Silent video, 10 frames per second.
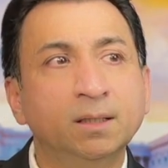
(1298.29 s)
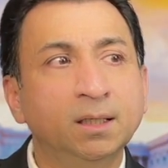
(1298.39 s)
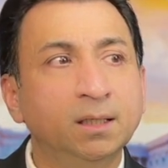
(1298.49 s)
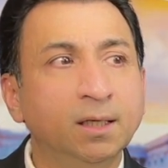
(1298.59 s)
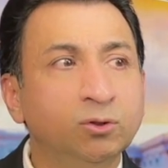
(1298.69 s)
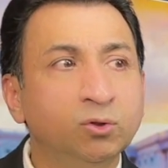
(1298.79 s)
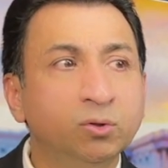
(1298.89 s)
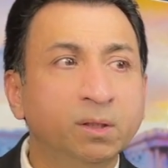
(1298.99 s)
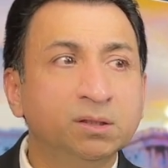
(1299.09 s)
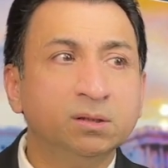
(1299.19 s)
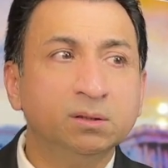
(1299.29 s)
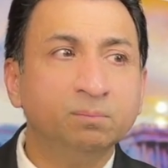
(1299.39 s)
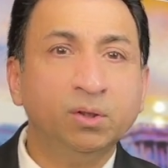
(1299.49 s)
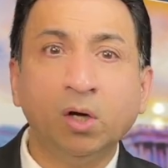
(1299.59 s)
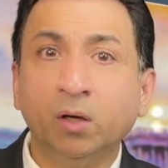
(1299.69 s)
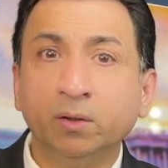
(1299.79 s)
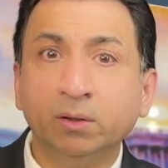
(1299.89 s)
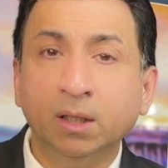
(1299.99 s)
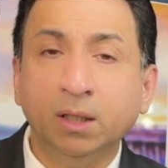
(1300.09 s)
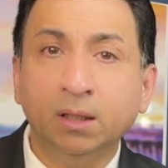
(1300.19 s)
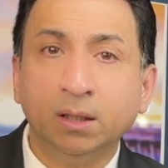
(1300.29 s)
He didn't get too much beyond